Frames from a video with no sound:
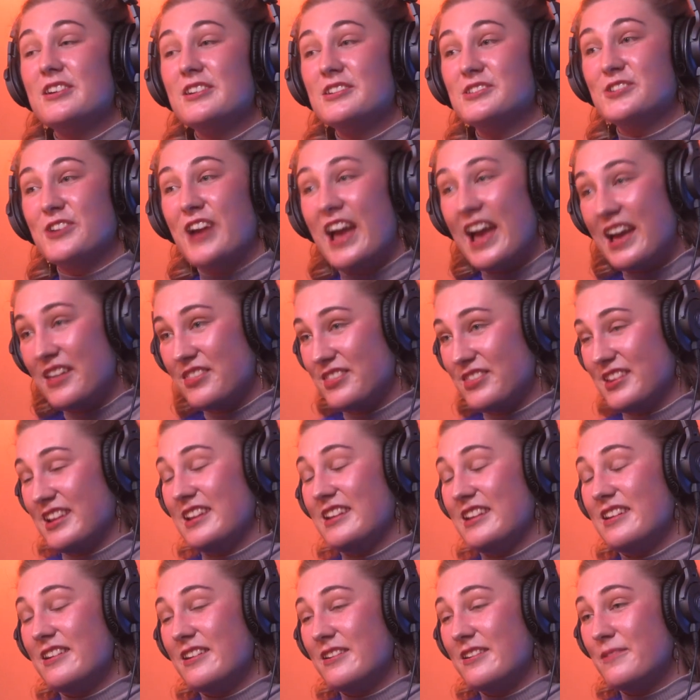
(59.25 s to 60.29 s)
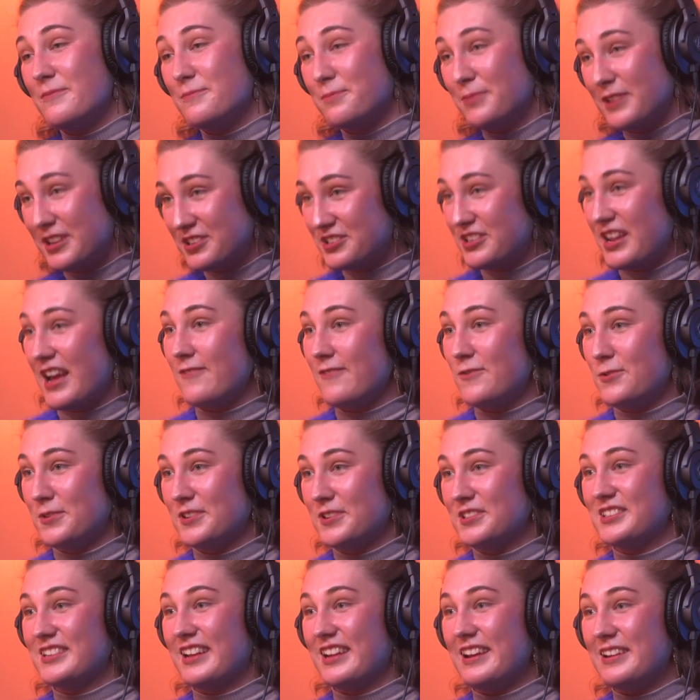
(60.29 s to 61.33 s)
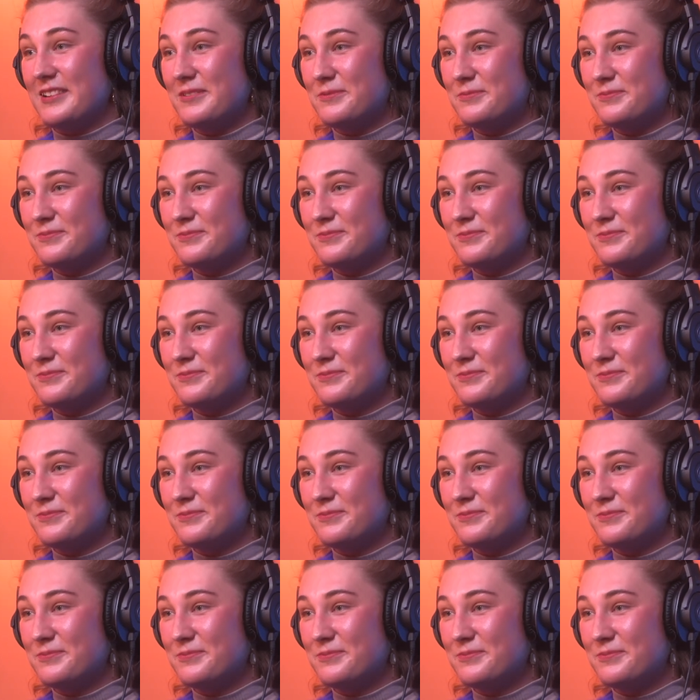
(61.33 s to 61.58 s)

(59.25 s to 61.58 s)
So, Anthony, pleasure to have you on today.